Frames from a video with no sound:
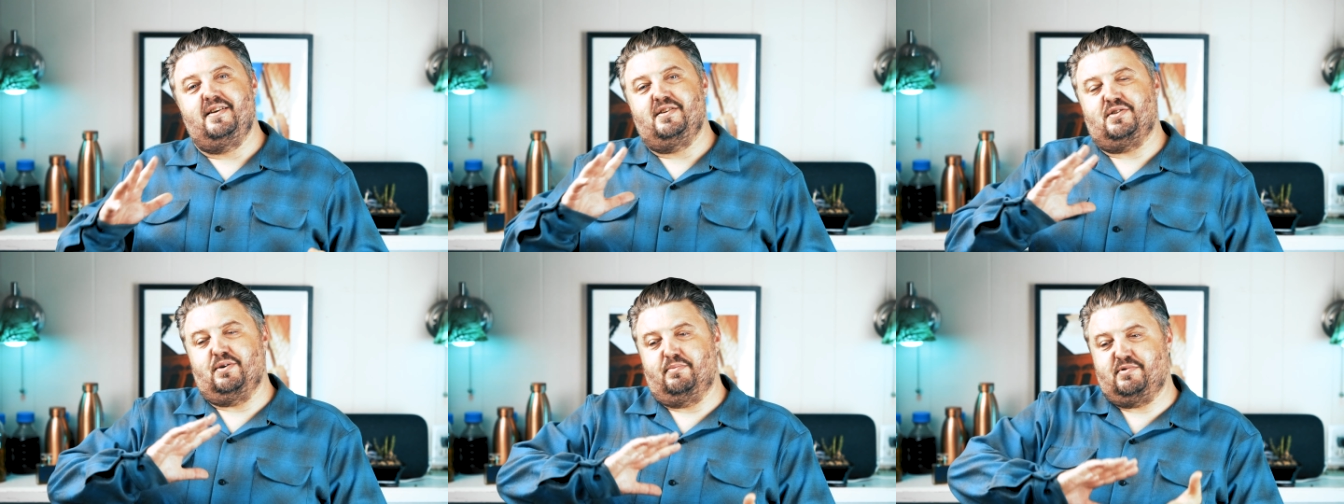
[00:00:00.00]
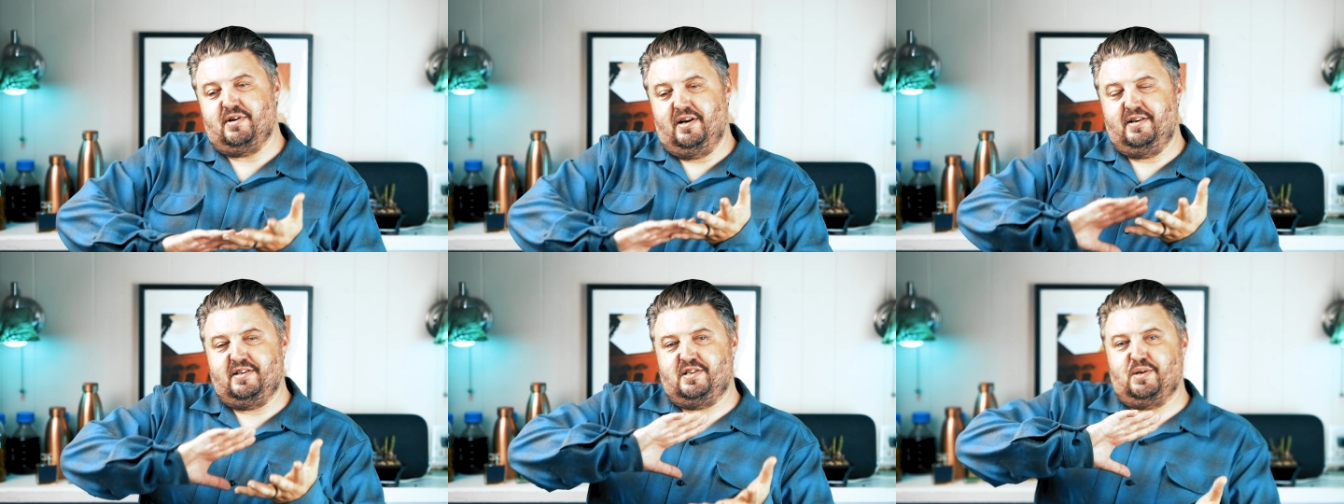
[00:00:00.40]
So I'm
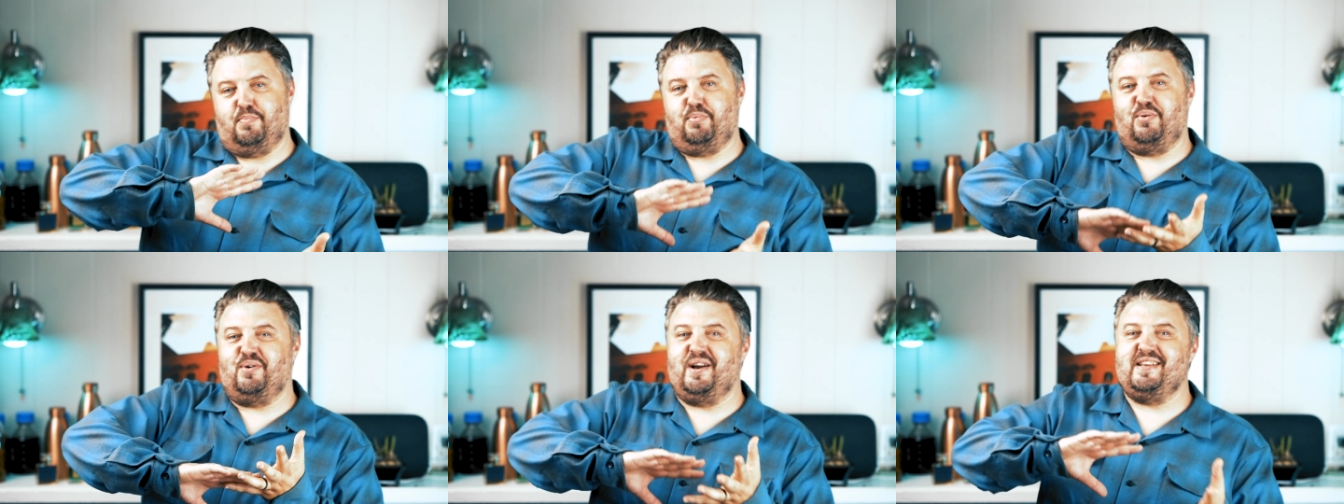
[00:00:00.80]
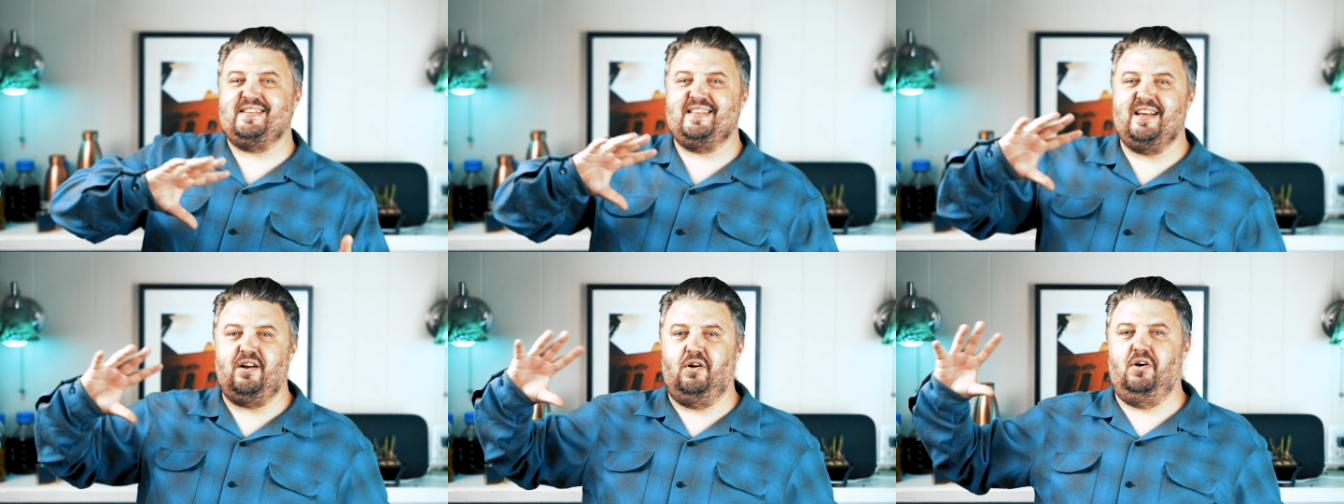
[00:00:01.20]
trying to
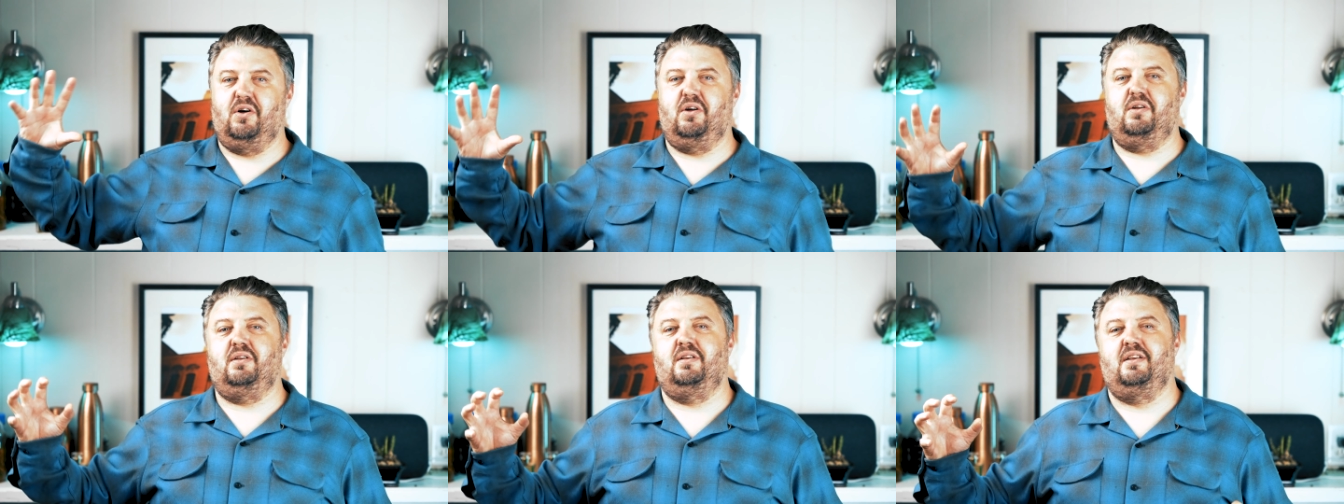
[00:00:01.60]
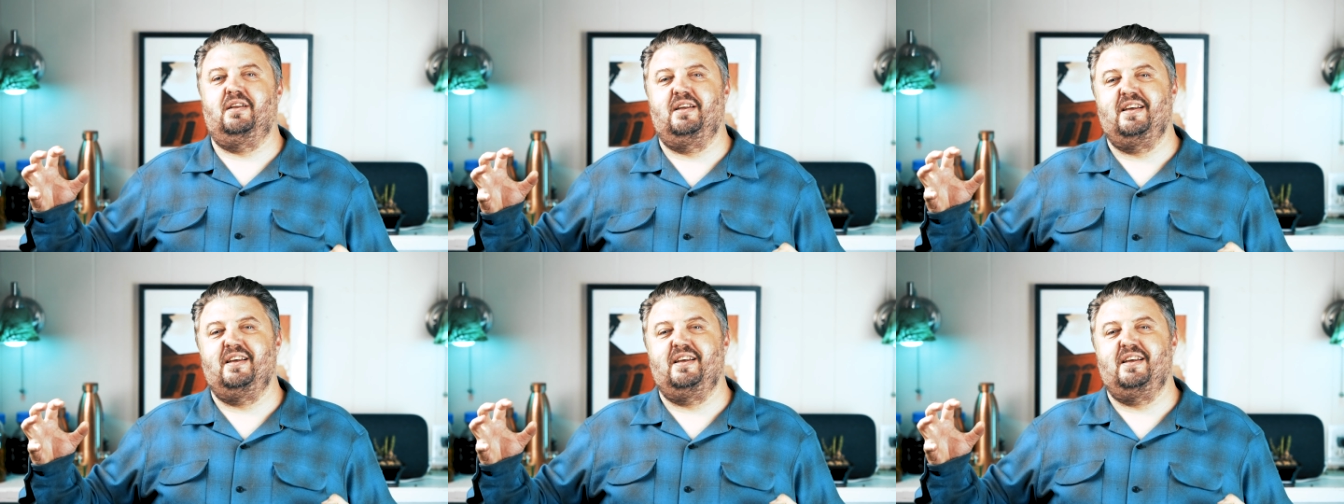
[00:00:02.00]
suppress that all